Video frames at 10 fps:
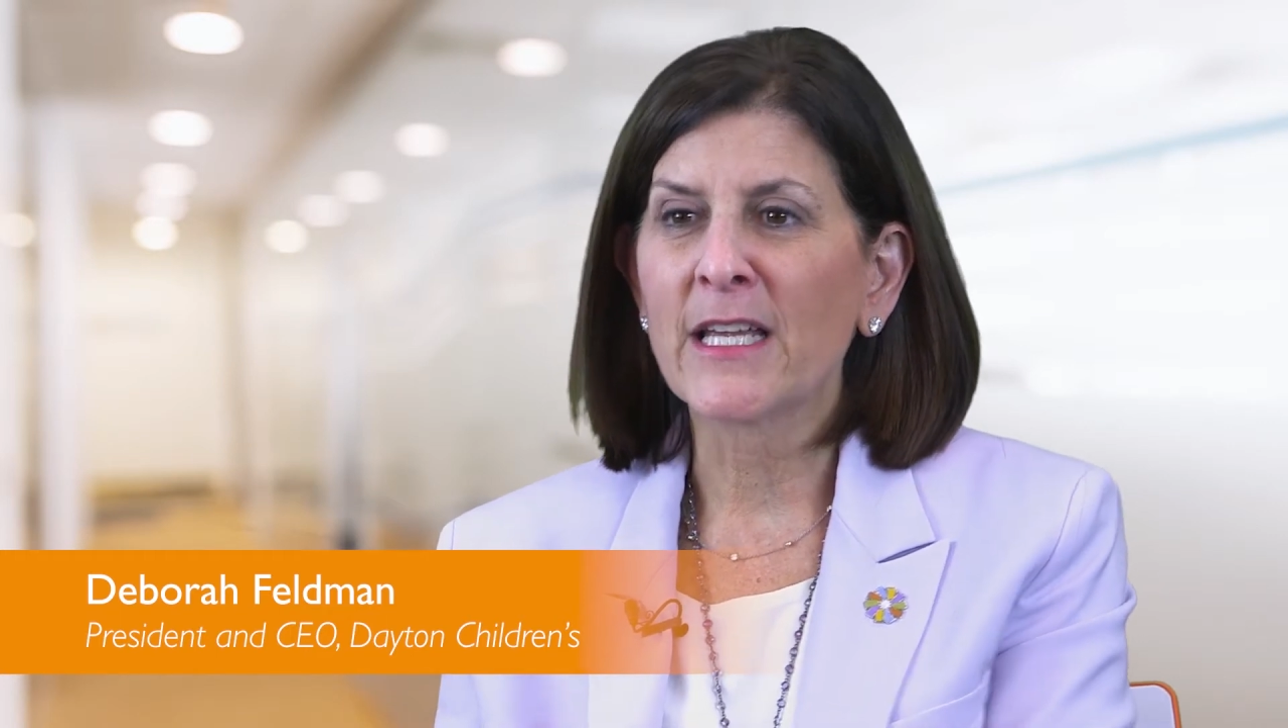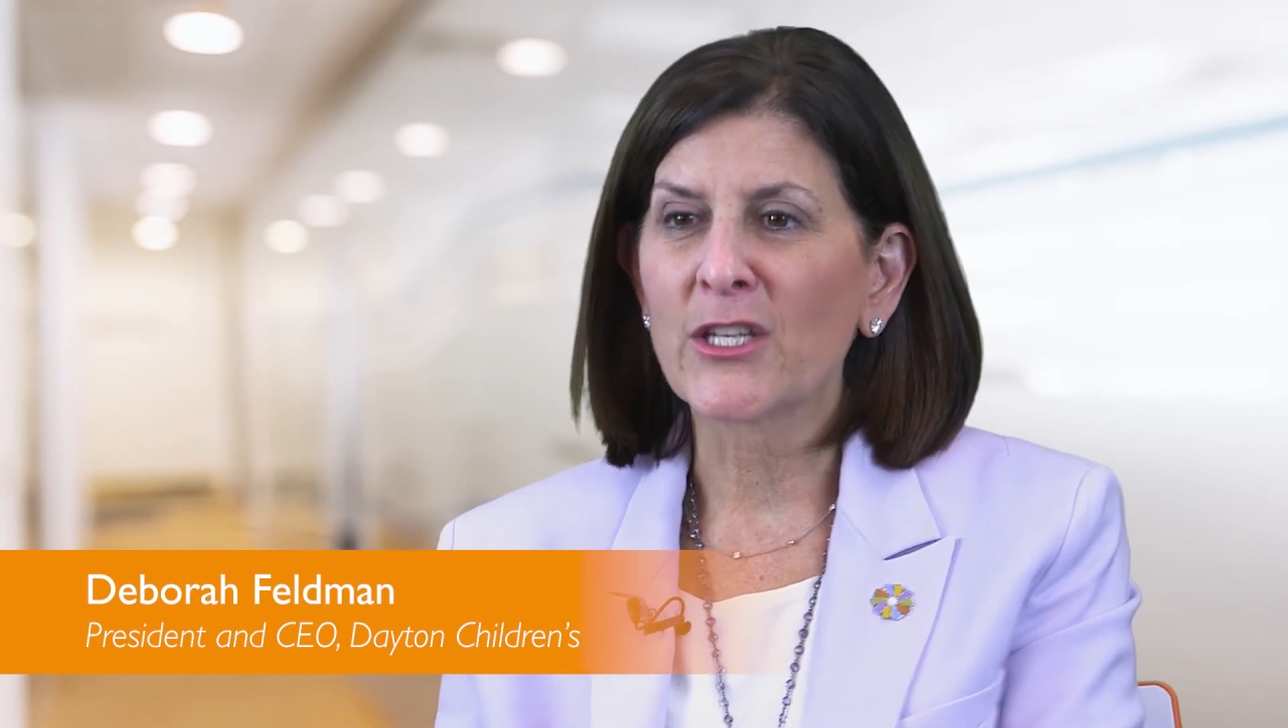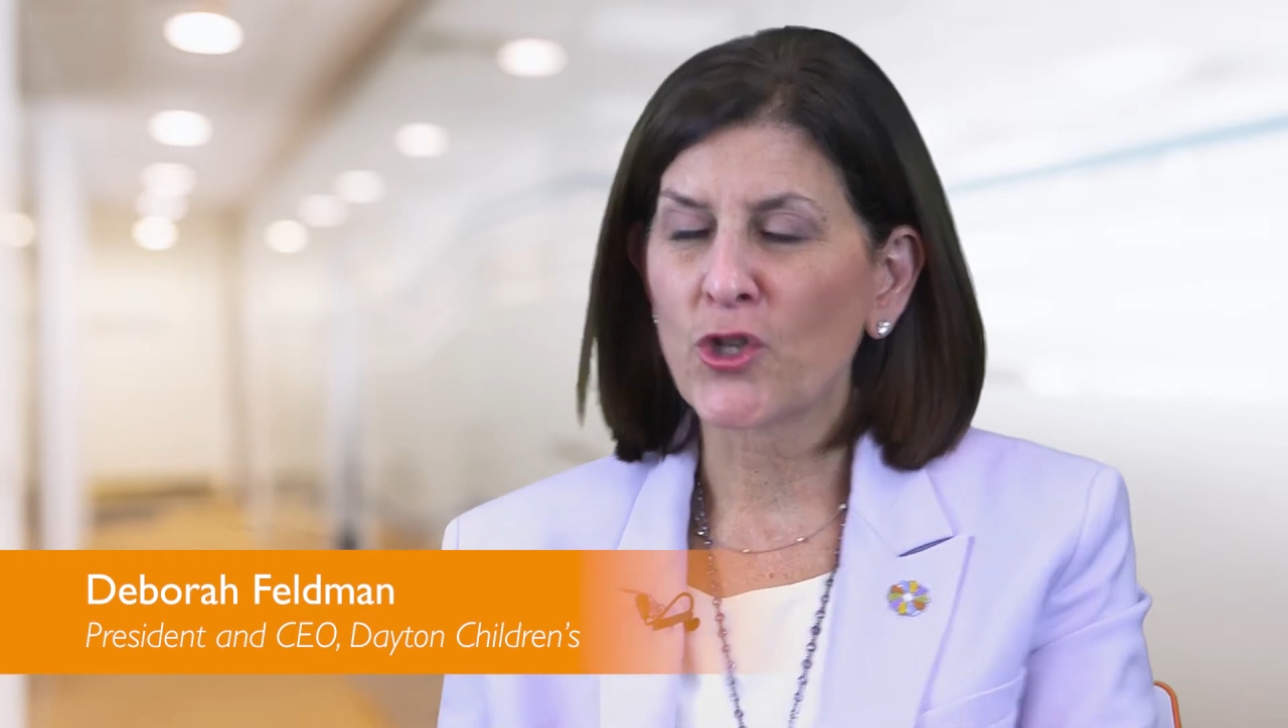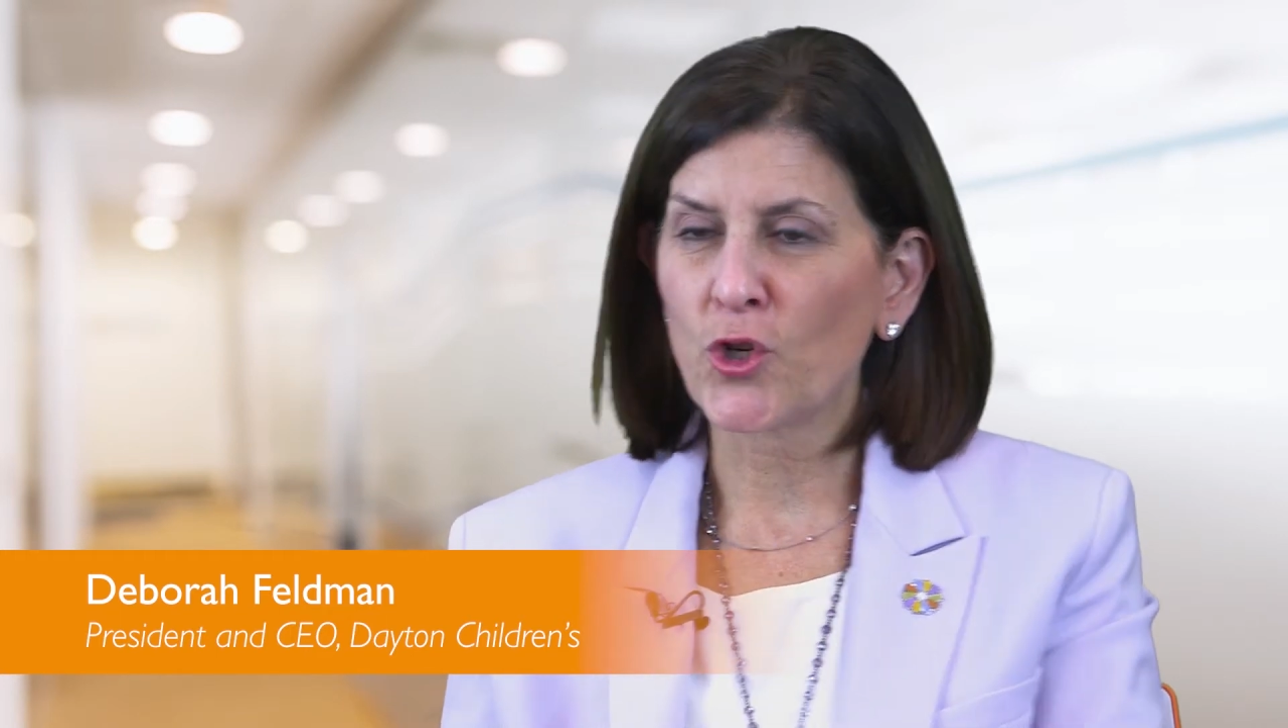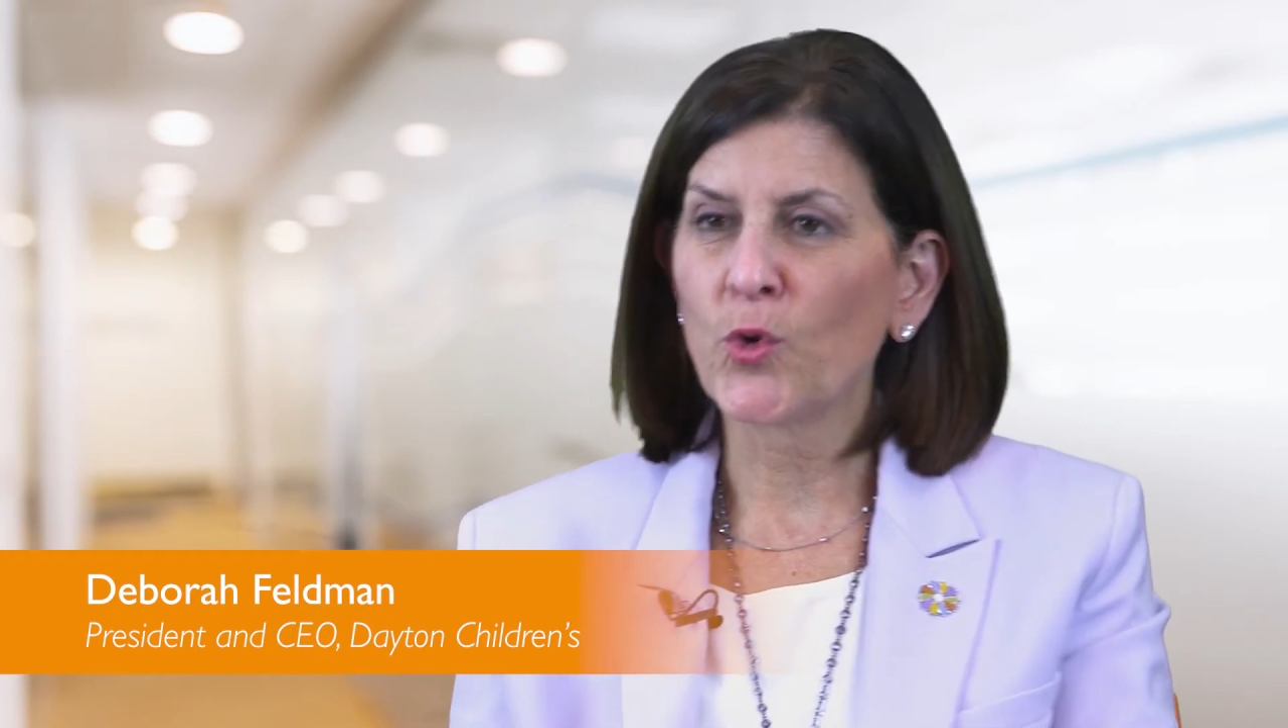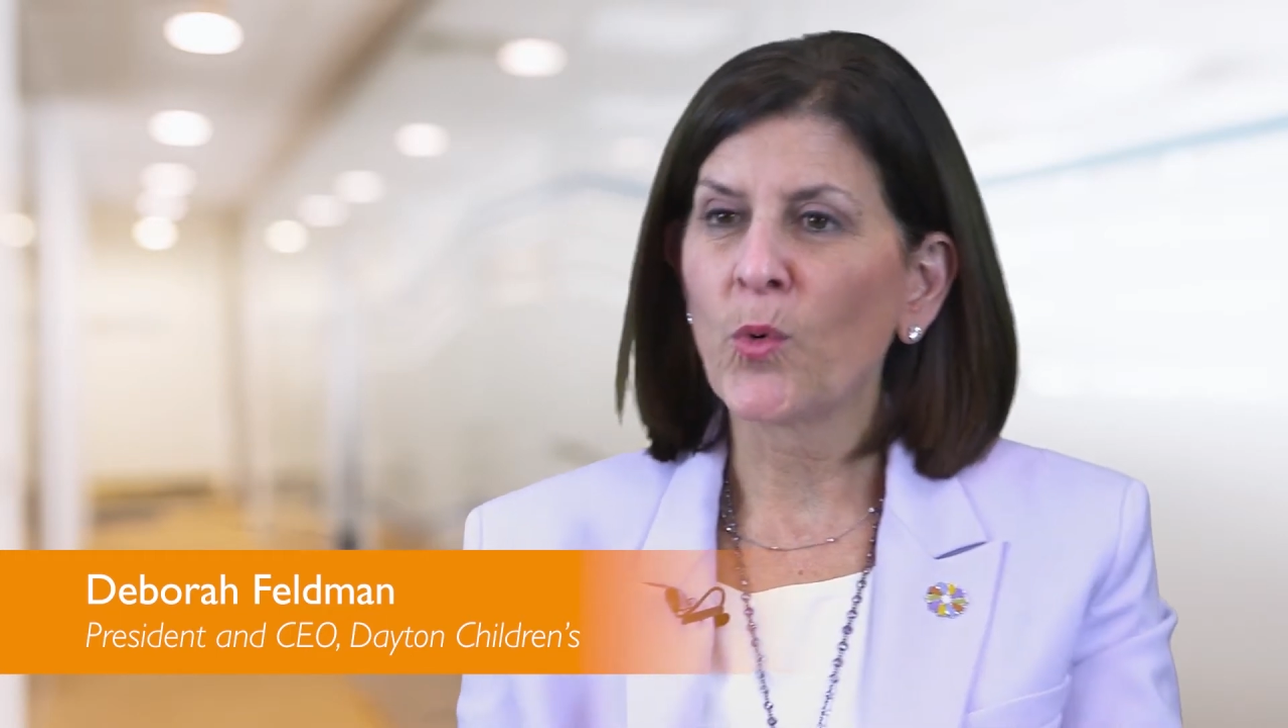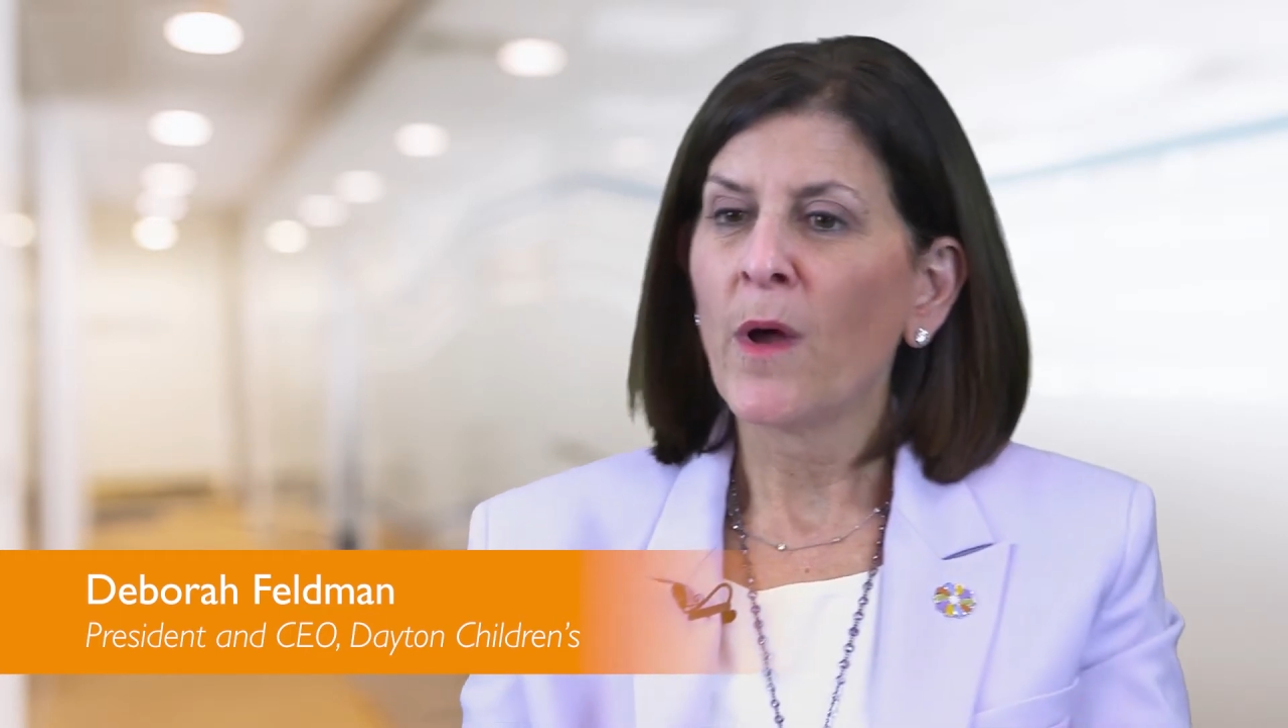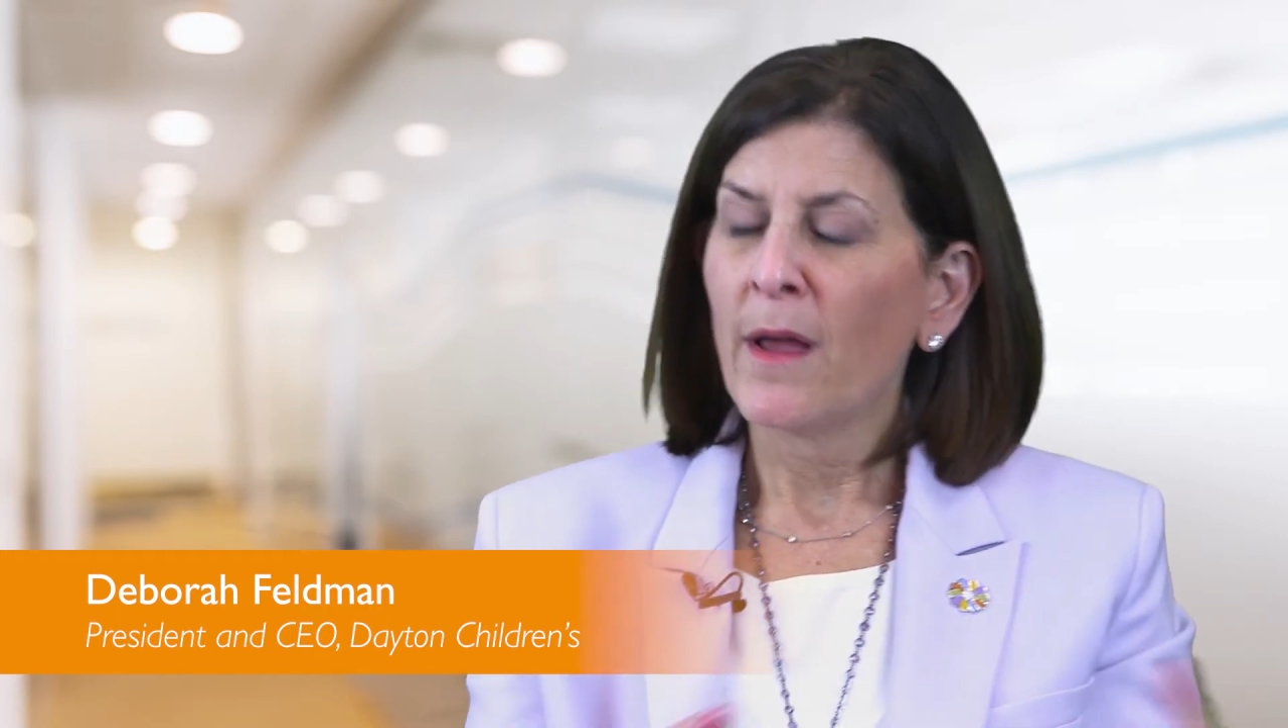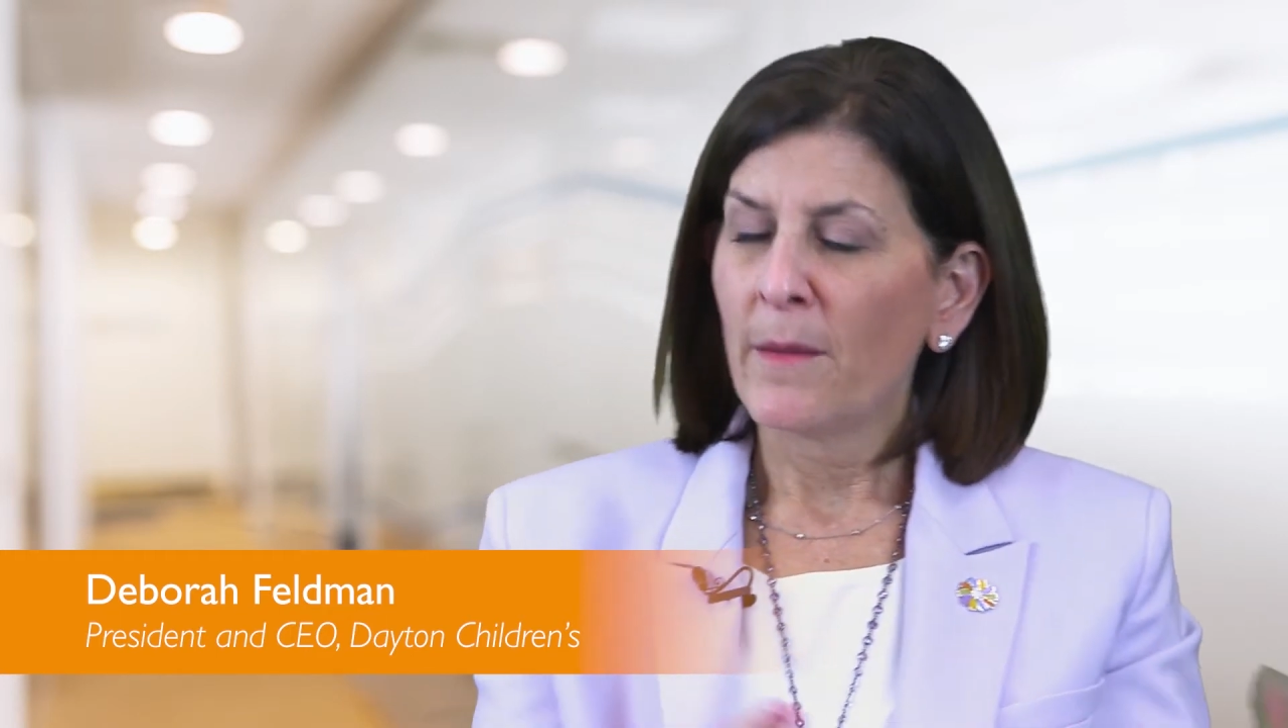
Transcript: it to